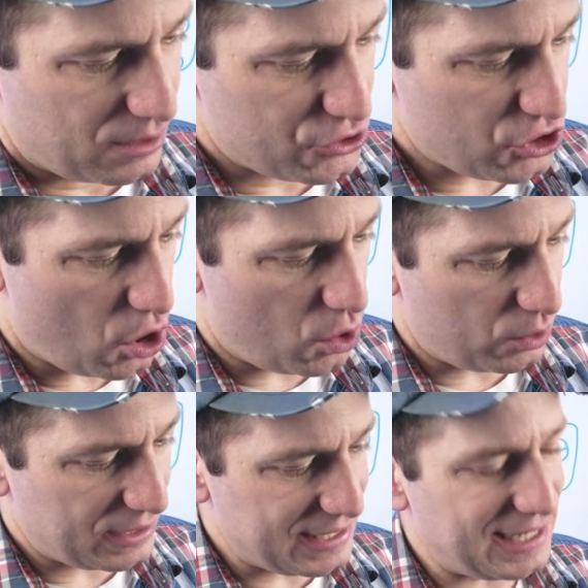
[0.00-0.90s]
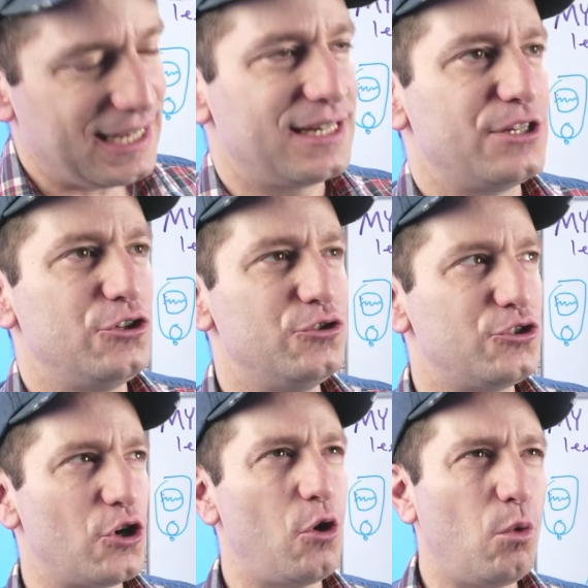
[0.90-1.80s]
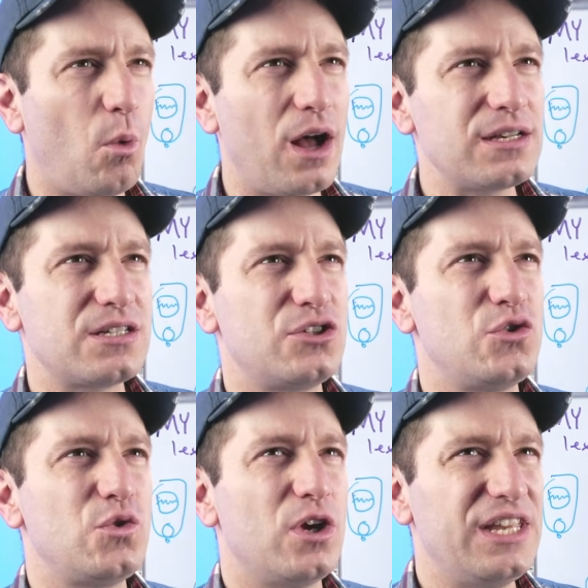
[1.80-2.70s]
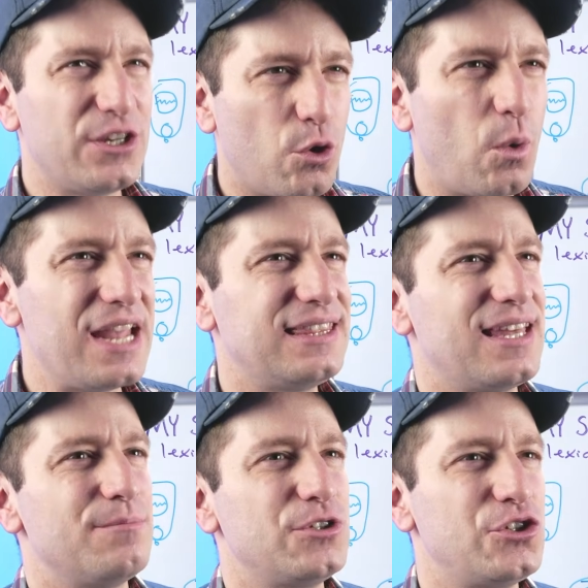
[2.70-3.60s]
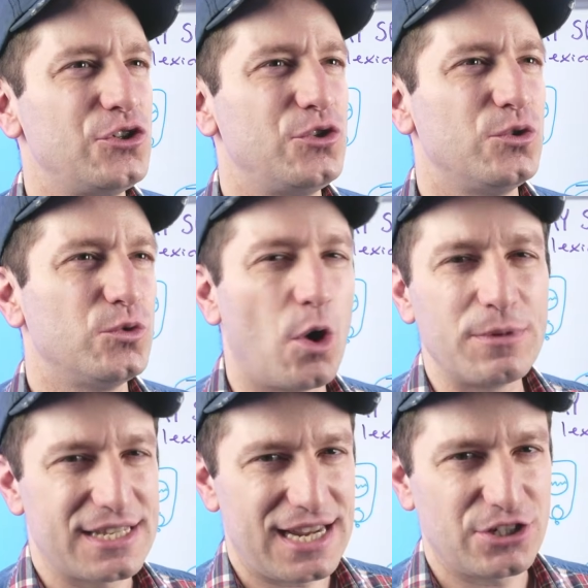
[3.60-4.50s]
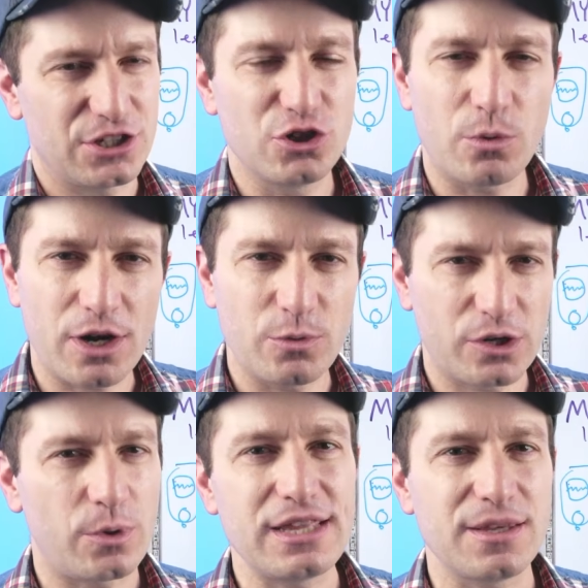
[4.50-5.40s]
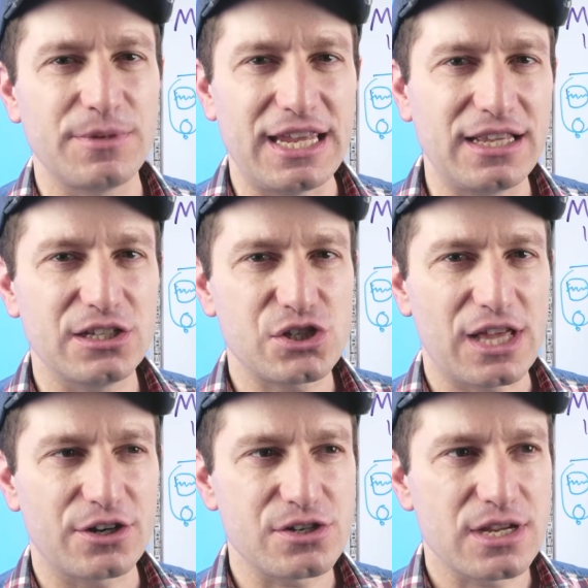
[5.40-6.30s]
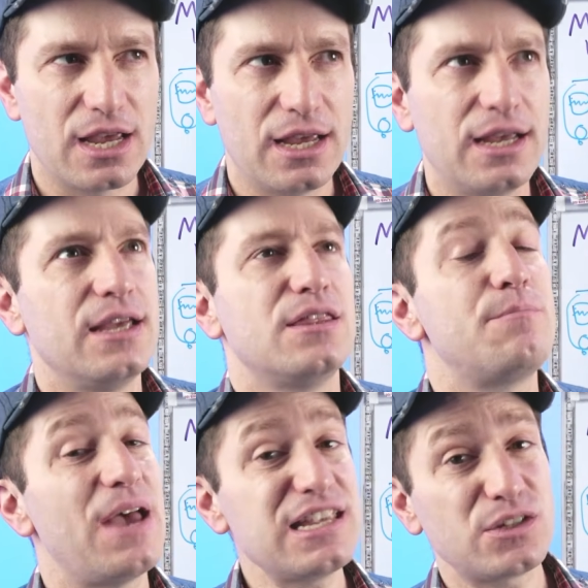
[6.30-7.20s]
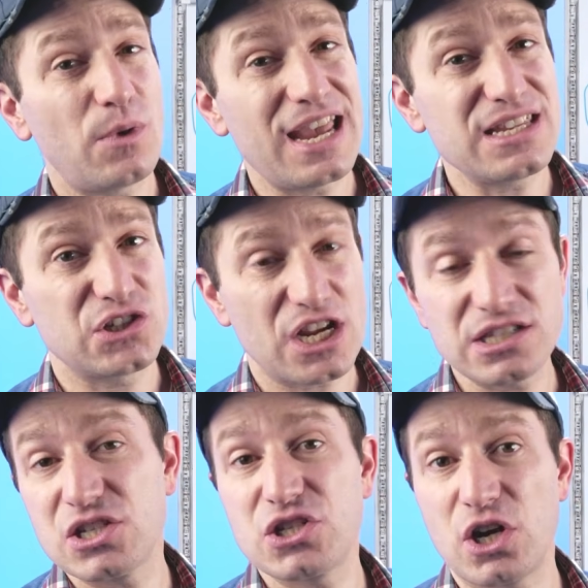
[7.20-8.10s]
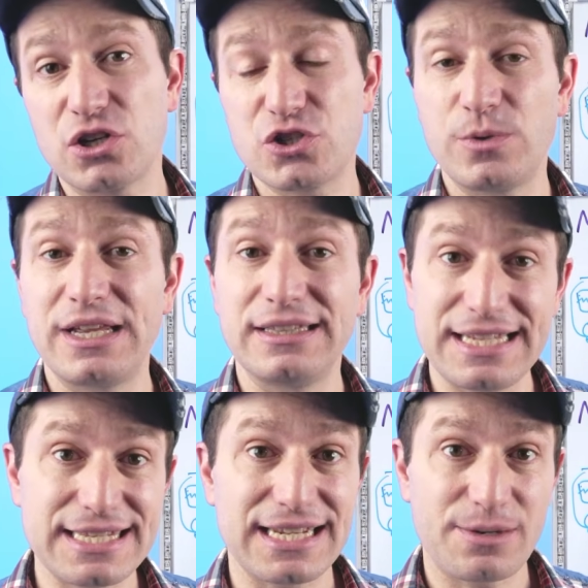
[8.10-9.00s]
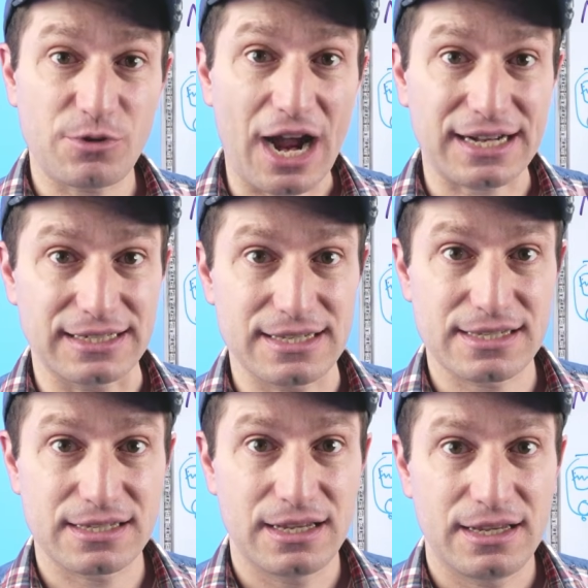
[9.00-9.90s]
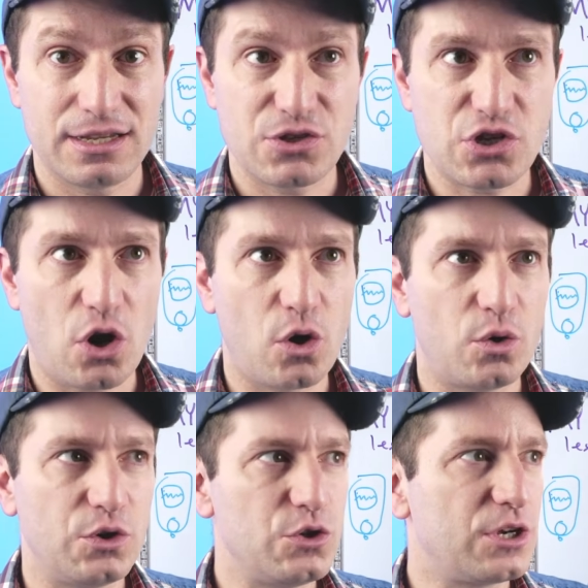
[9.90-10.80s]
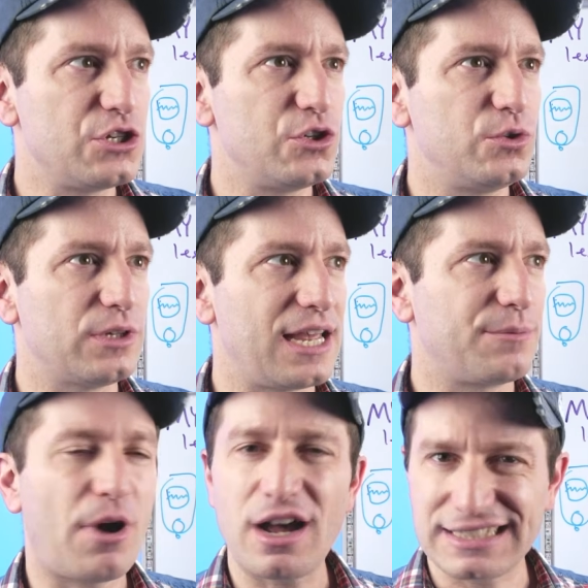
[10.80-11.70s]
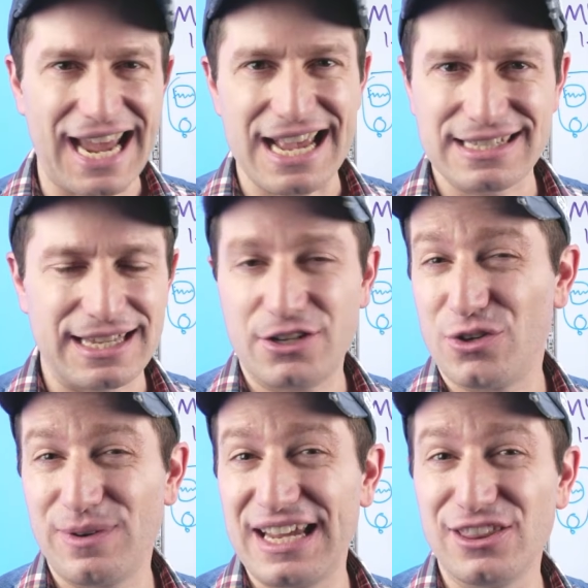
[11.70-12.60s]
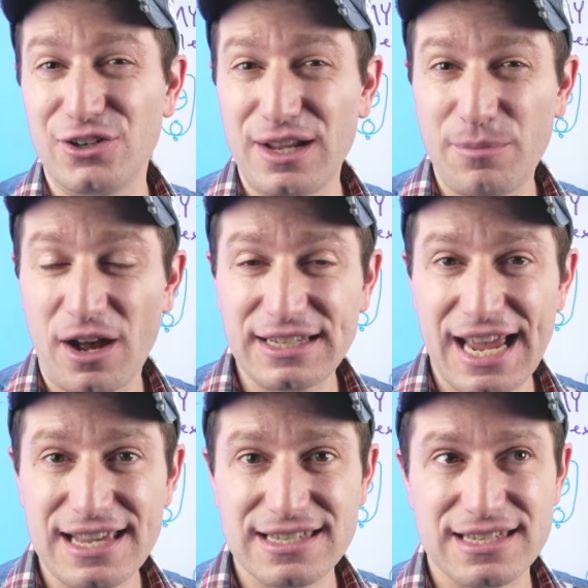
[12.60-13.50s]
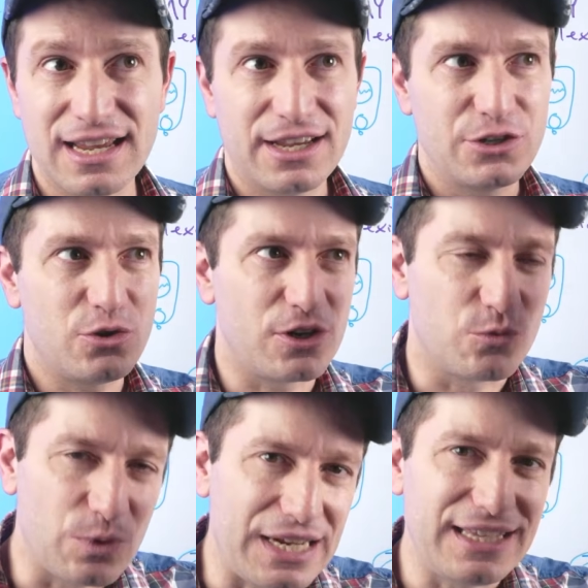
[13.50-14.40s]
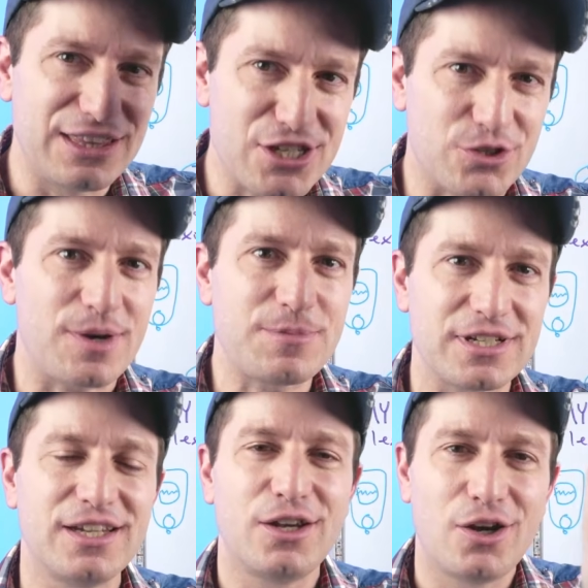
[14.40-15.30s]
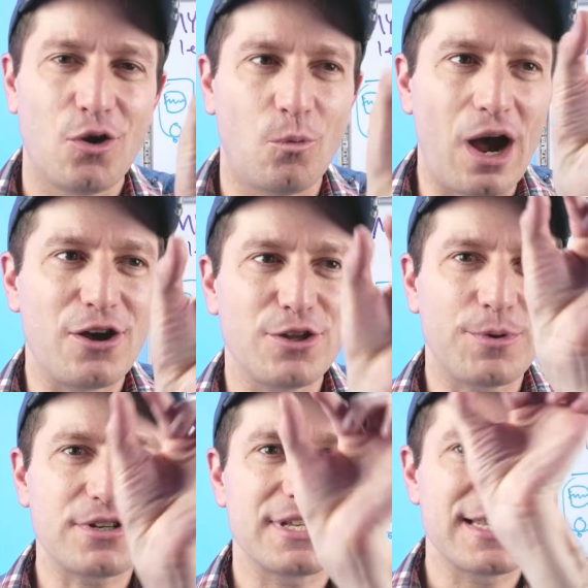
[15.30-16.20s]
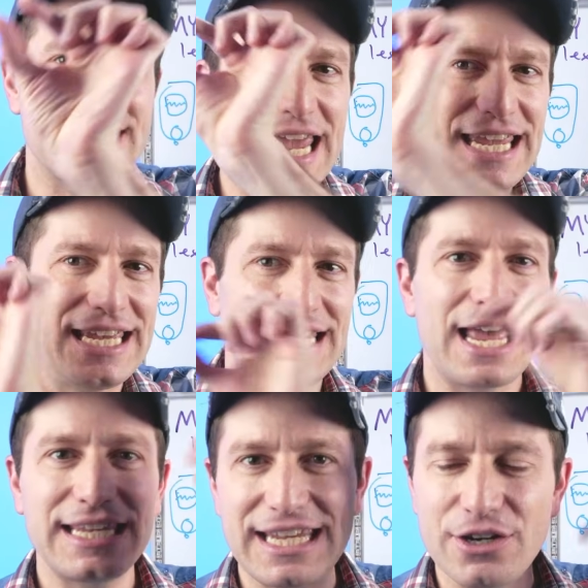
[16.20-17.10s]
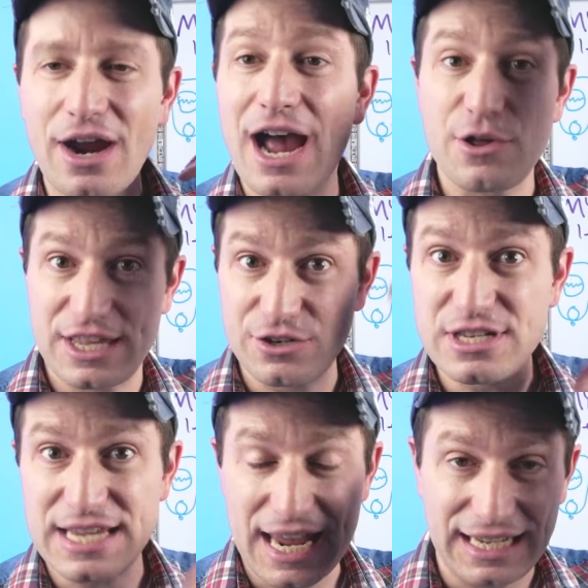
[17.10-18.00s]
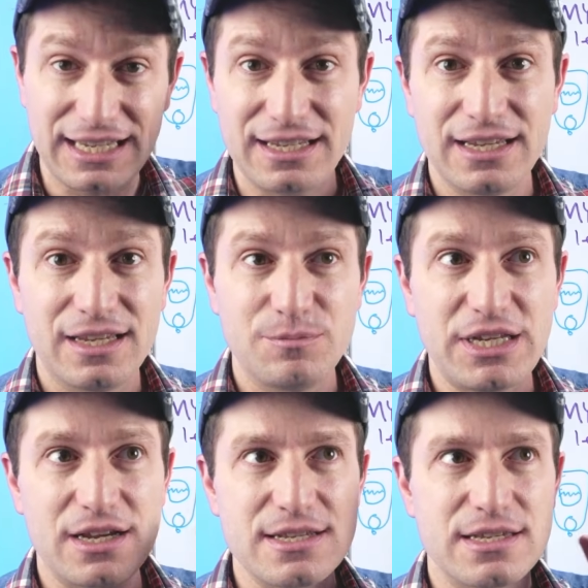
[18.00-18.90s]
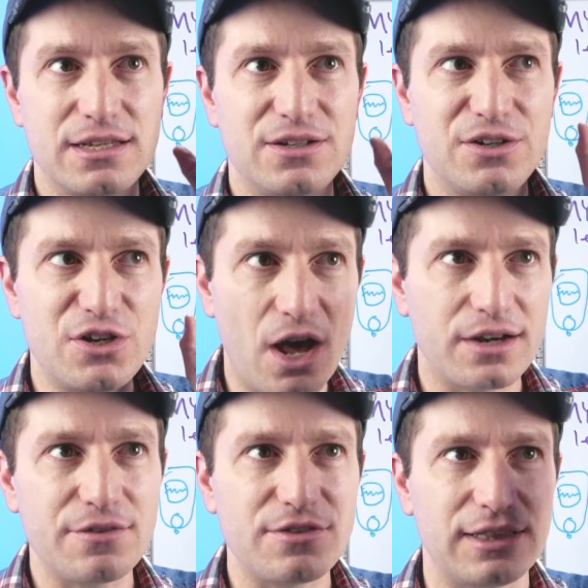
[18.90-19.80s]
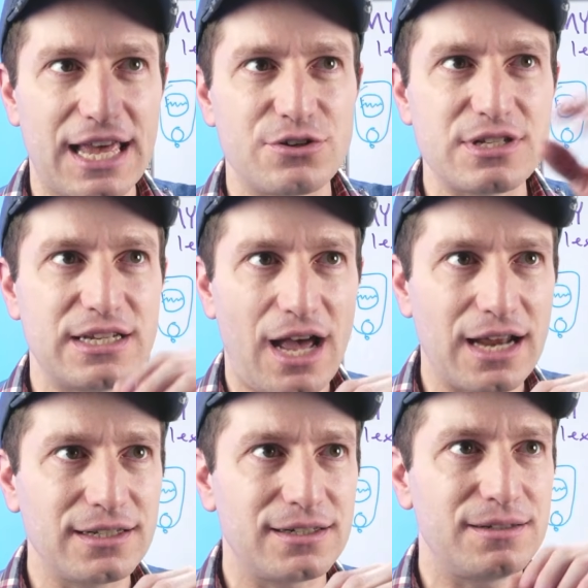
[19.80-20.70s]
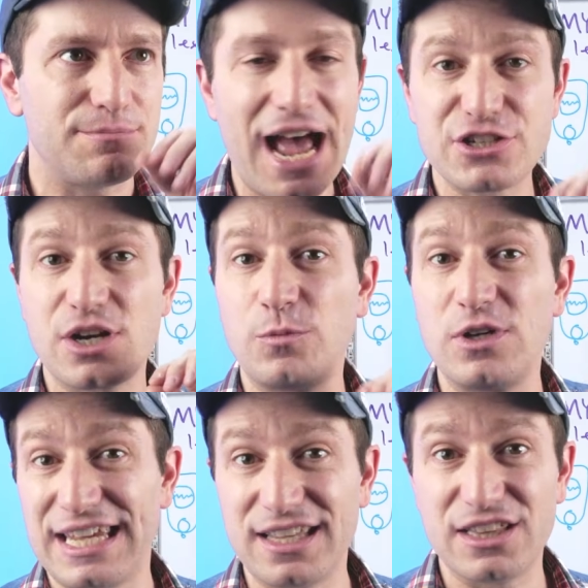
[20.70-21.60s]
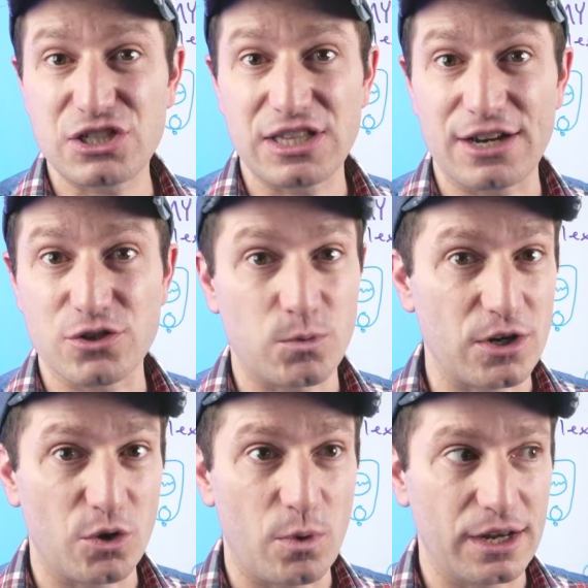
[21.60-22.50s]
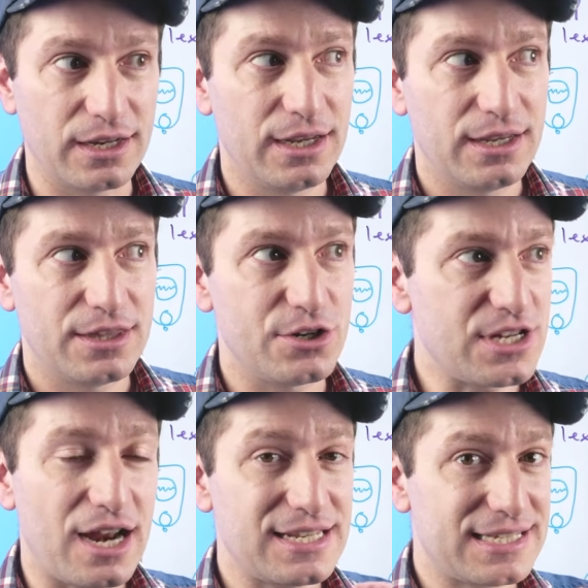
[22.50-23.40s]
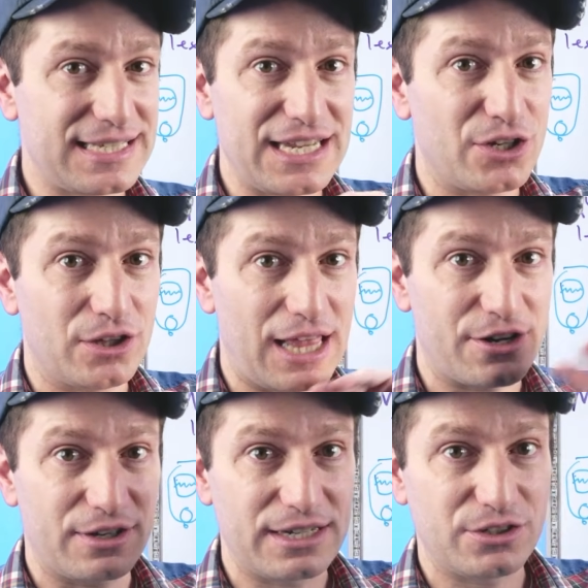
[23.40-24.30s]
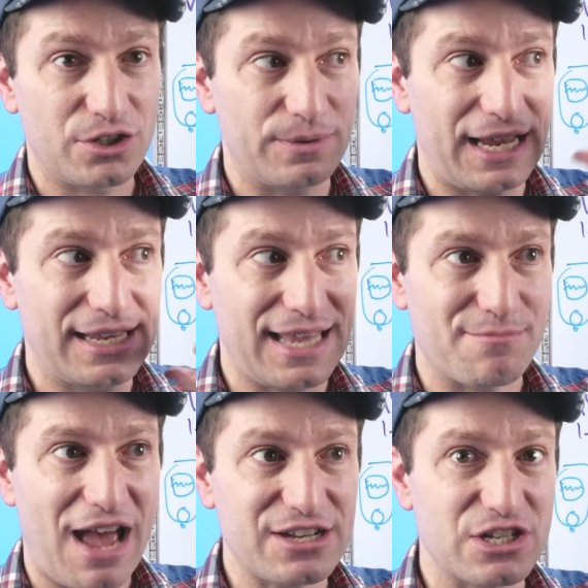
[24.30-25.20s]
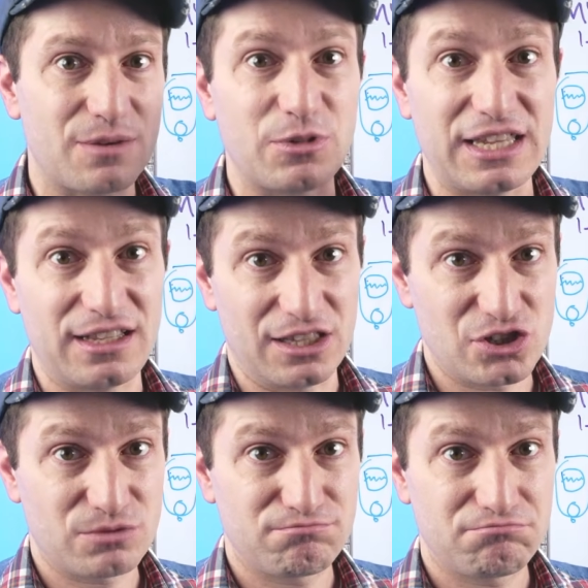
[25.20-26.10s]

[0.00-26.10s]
So, Gideon, you don't want to equate them to romanization. You don't want to equate them to English letters. The best way is just to start doing listening practice. So you can do like podcasts, like Korean learning podcasts. You can read the script while the person's saying it and hear how they're saying it, because none of the letters in Hangul match up with English letters one to one. There's not a single letter in Korean that matches up with English.